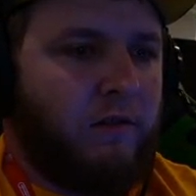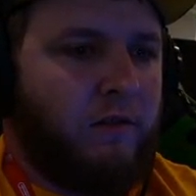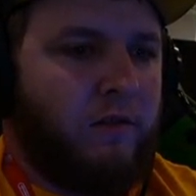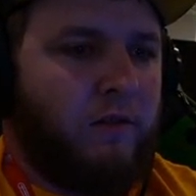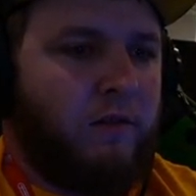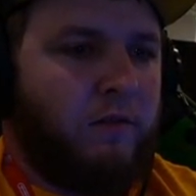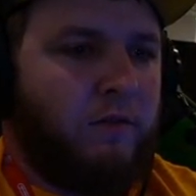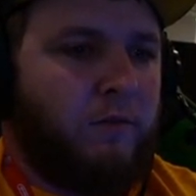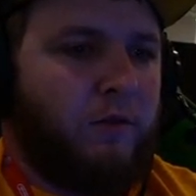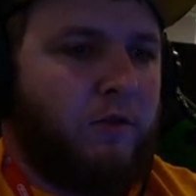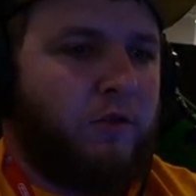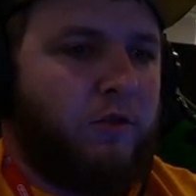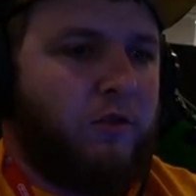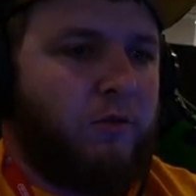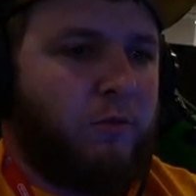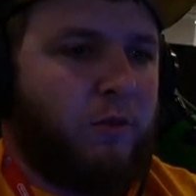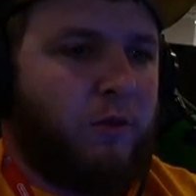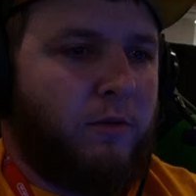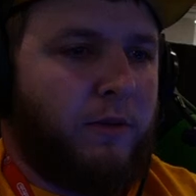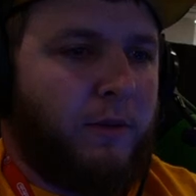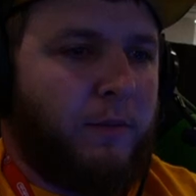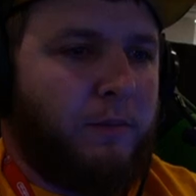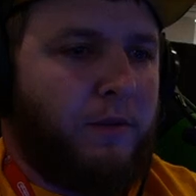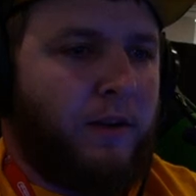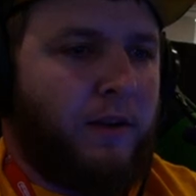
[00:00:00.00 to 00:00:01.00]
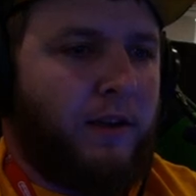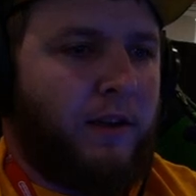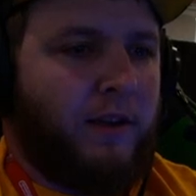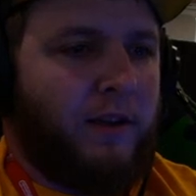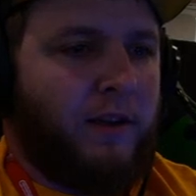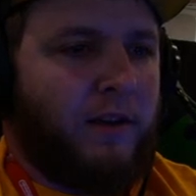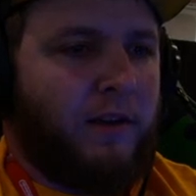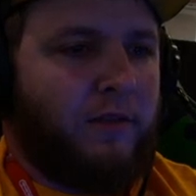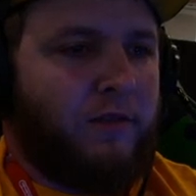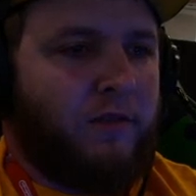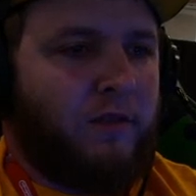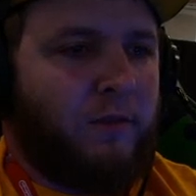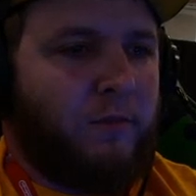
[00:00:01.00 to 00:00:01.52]
Which is where we play
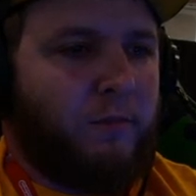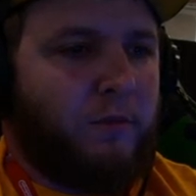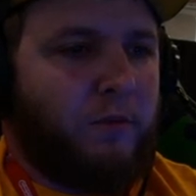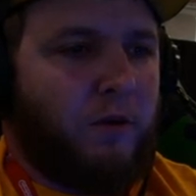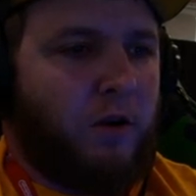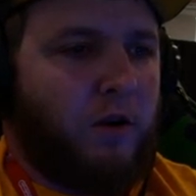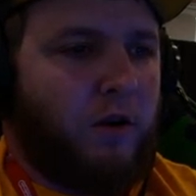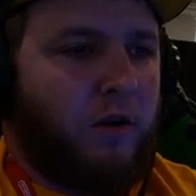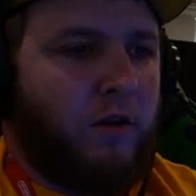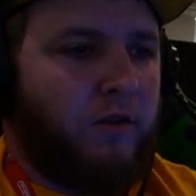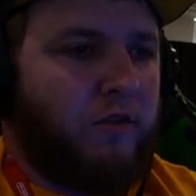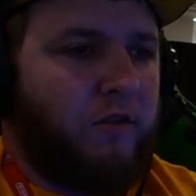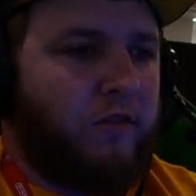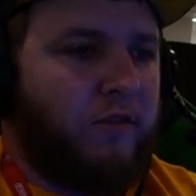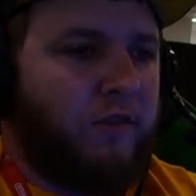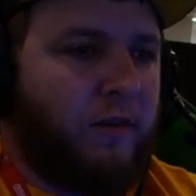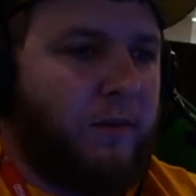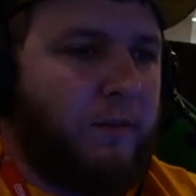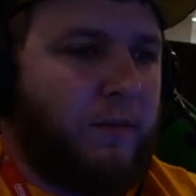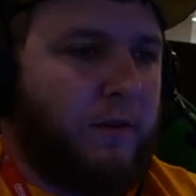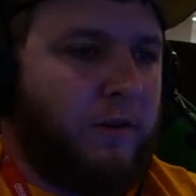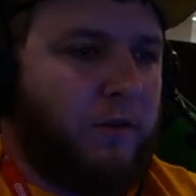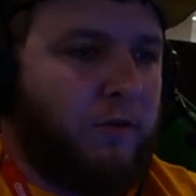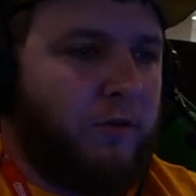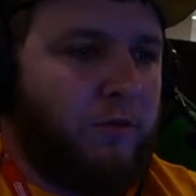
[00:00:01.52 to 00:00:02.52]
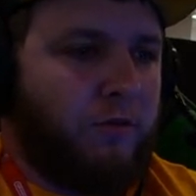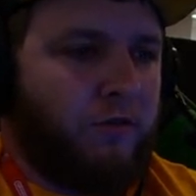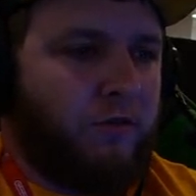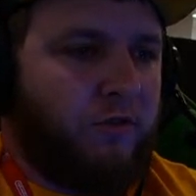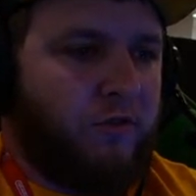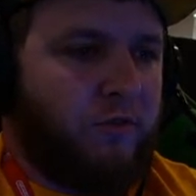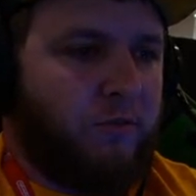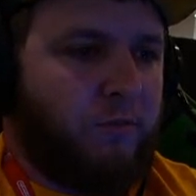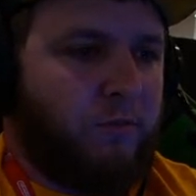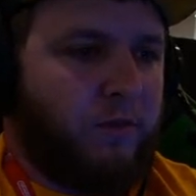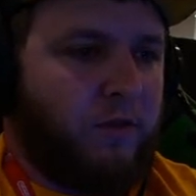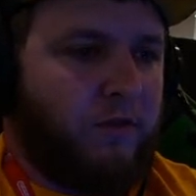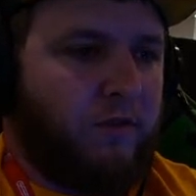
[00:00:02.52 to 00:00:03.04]
against the bronze CPU, which is
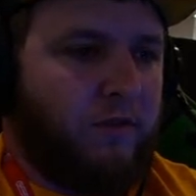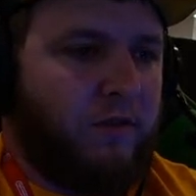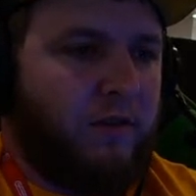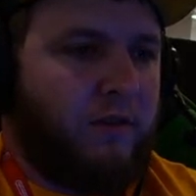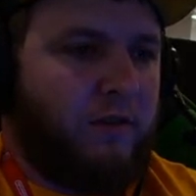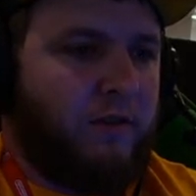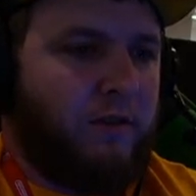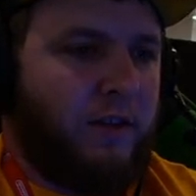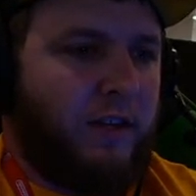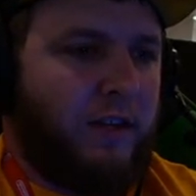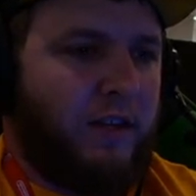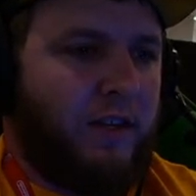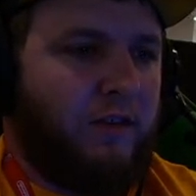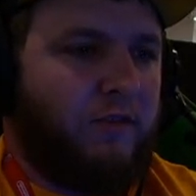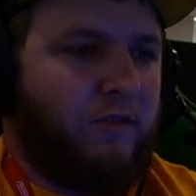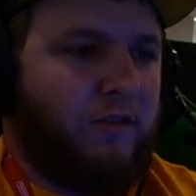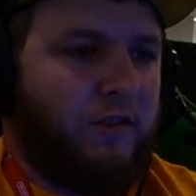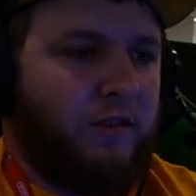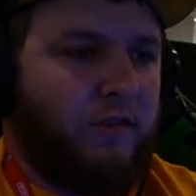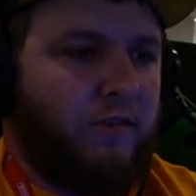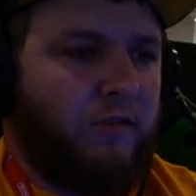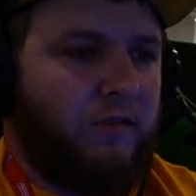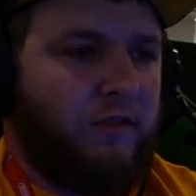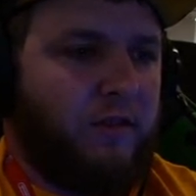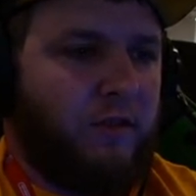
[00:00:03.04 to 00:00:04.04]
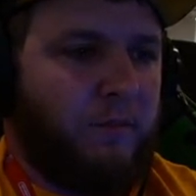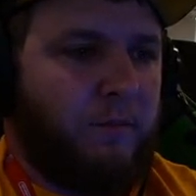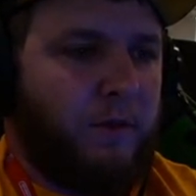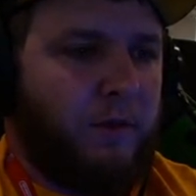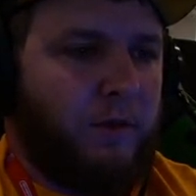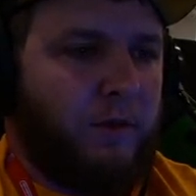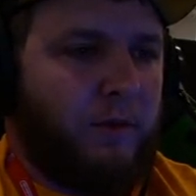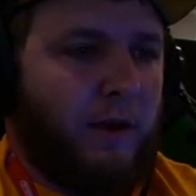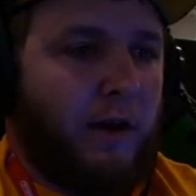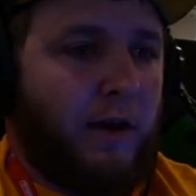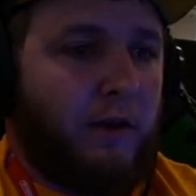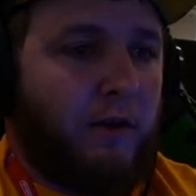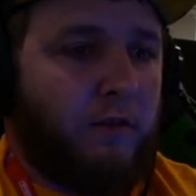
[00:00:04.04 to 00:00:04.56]
considered the easiest
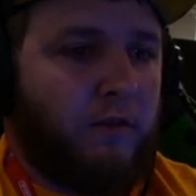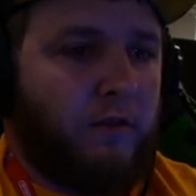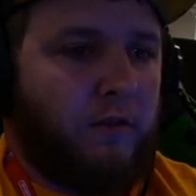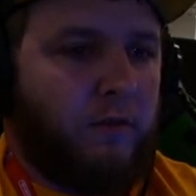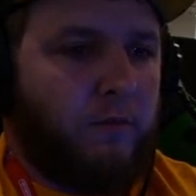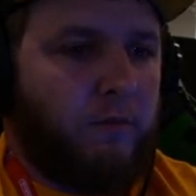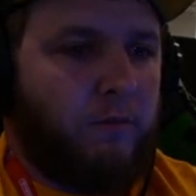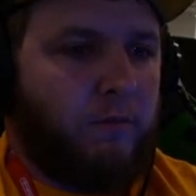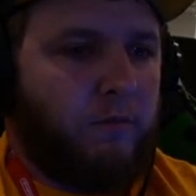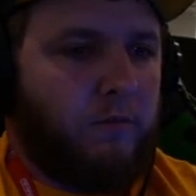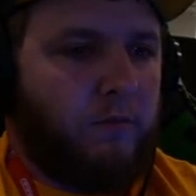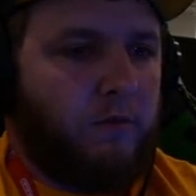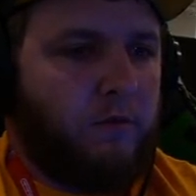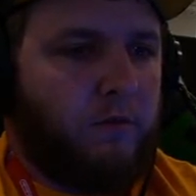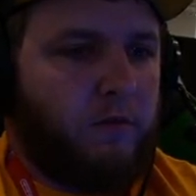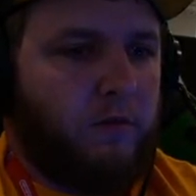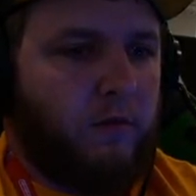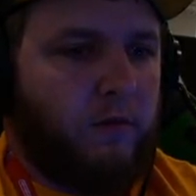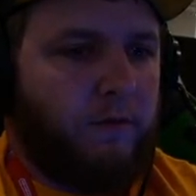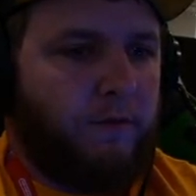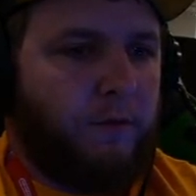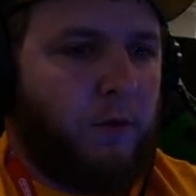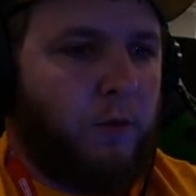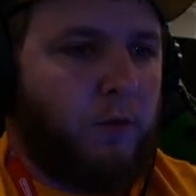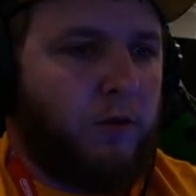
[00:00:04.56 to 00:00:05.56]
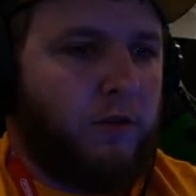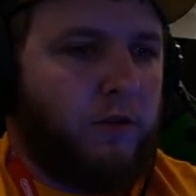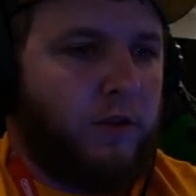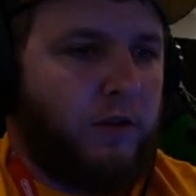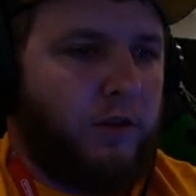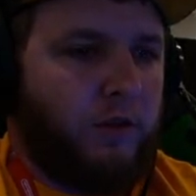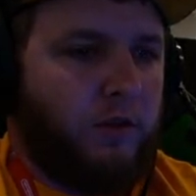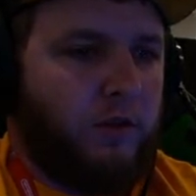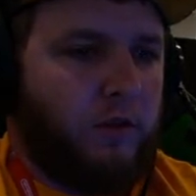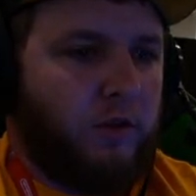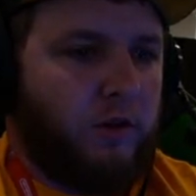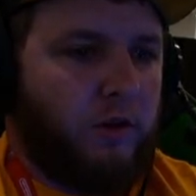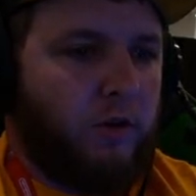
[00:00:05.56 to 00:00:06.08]
CPU out of the 4 that you
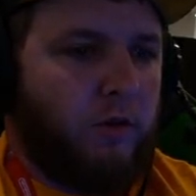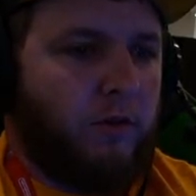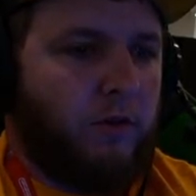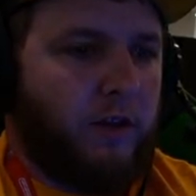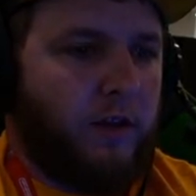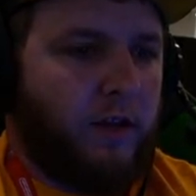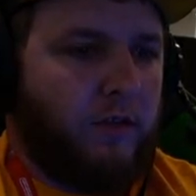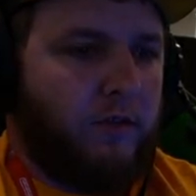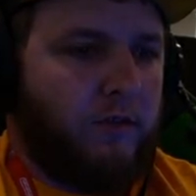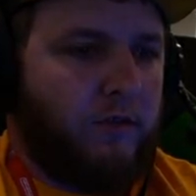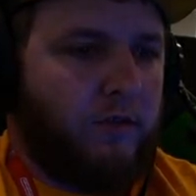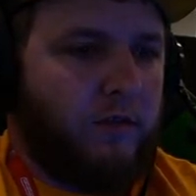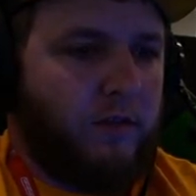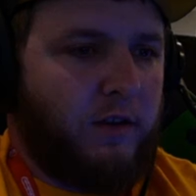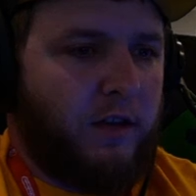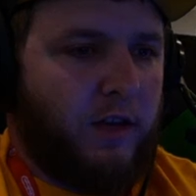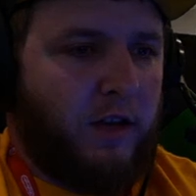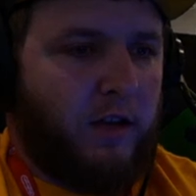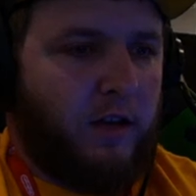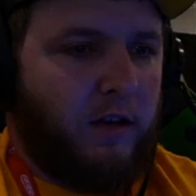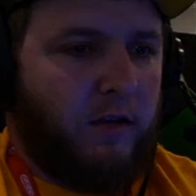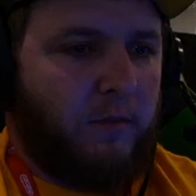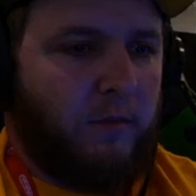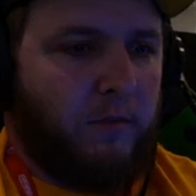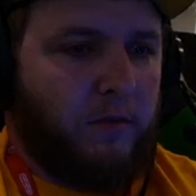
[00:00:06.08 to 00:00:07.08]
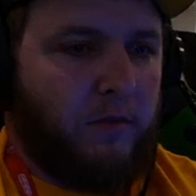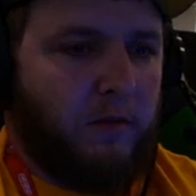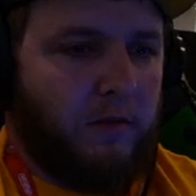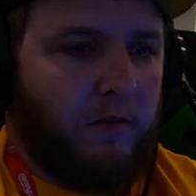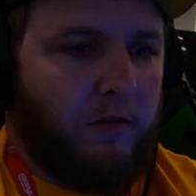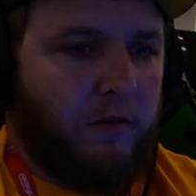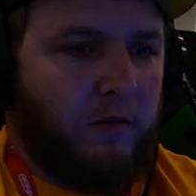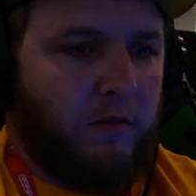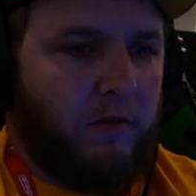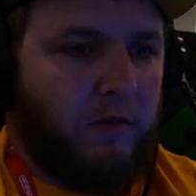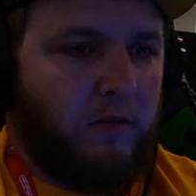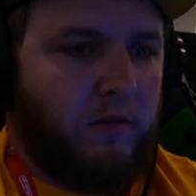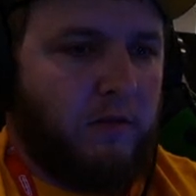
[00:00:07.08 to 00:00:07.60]
can go against in the game.
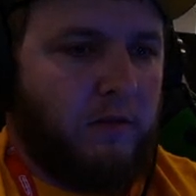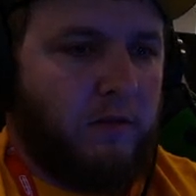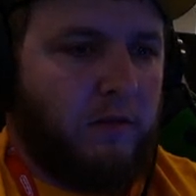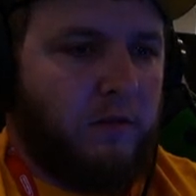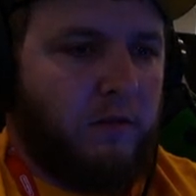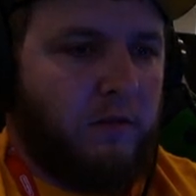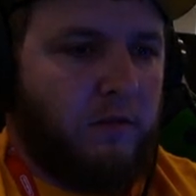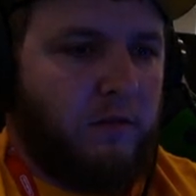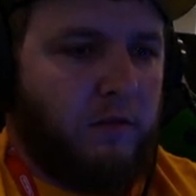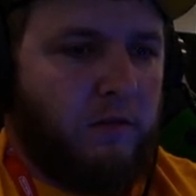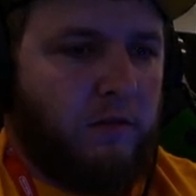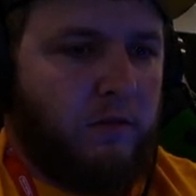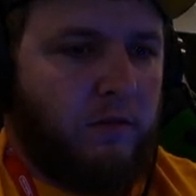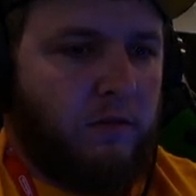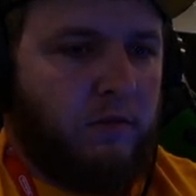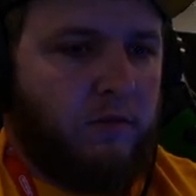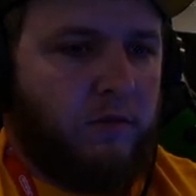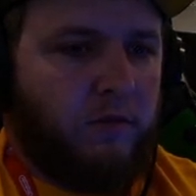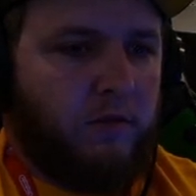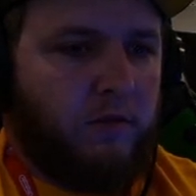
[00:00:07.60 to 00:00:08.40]
So.